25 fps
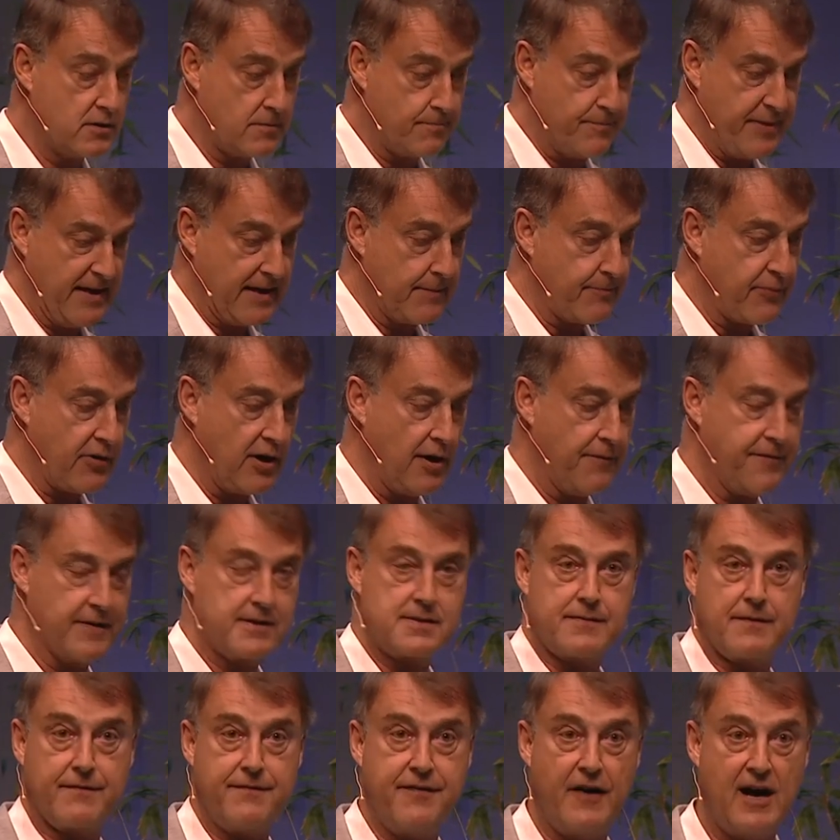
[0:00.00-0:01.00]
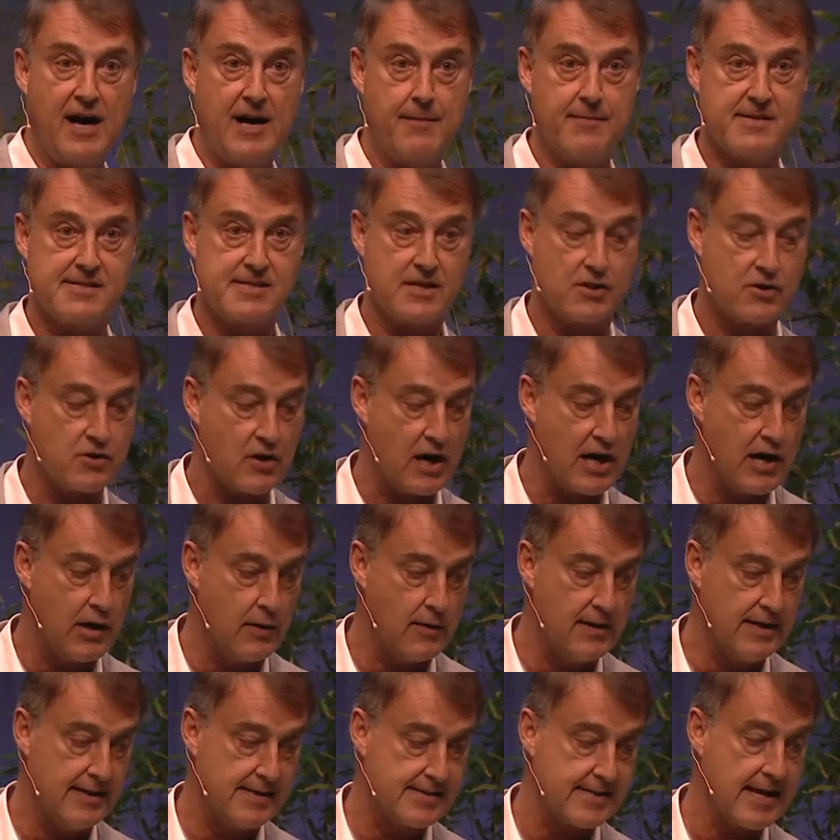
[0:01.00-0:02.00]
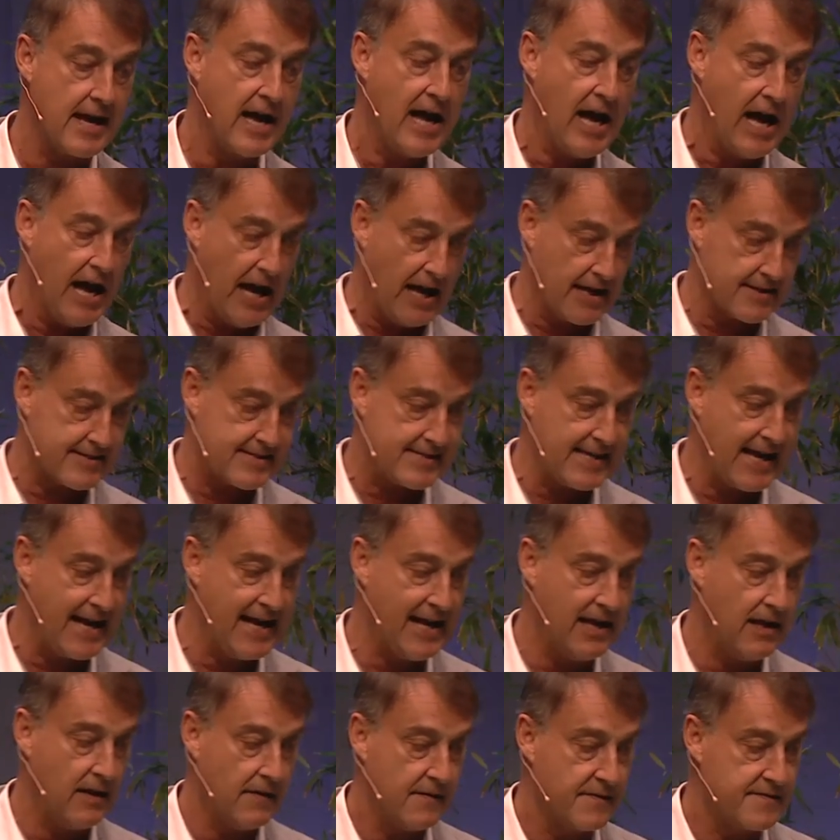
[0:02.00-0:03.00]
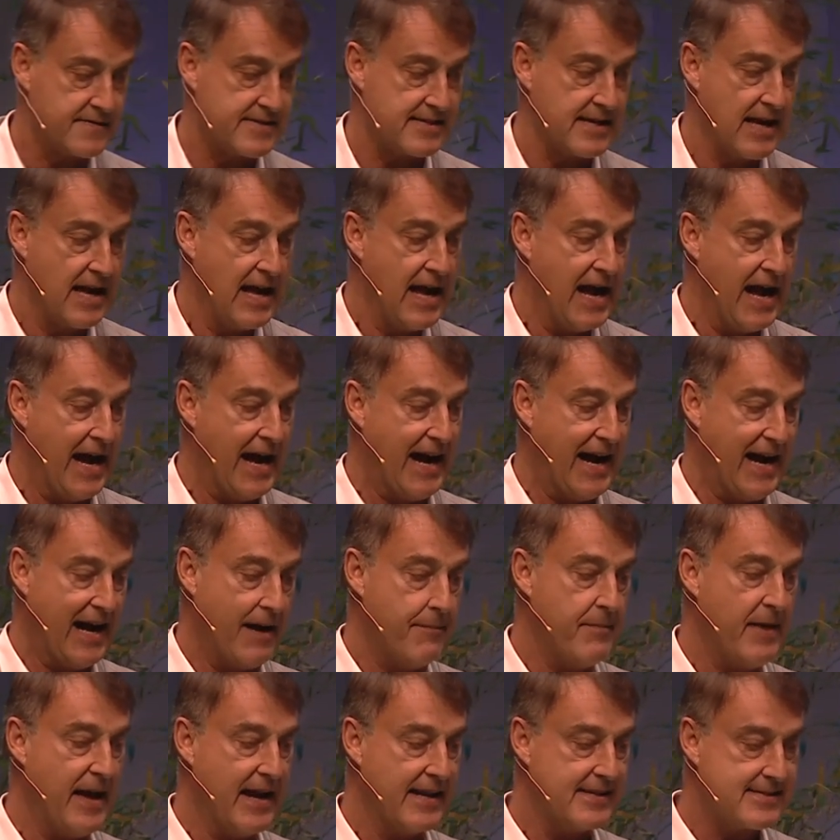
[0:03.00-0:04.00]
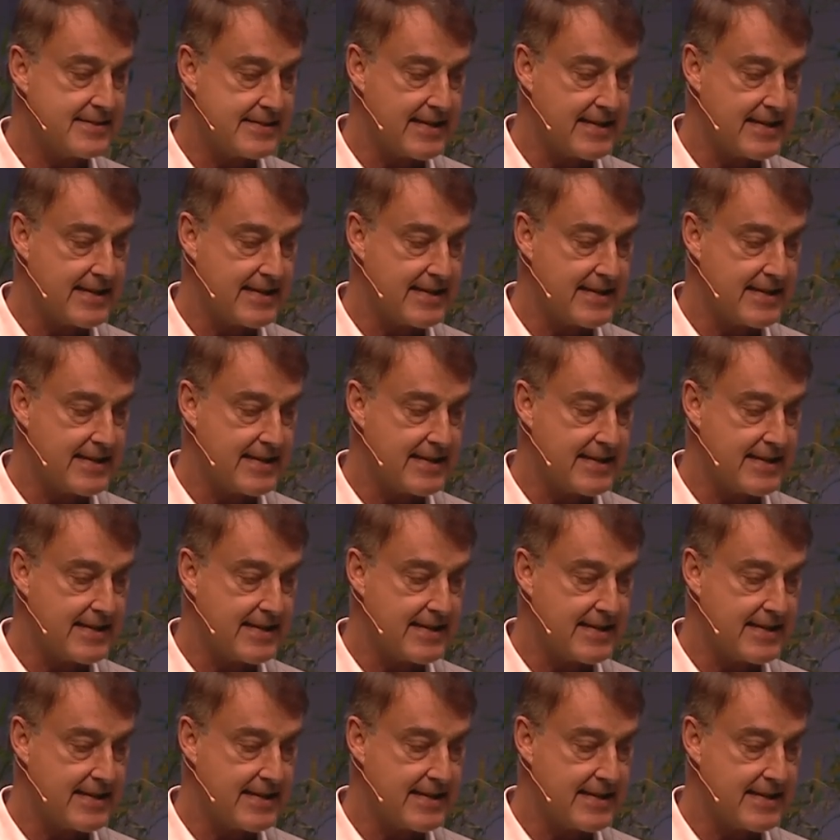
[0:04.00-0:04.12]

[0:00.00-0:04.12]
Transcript: Big profits for farmers and growers, ourselves, and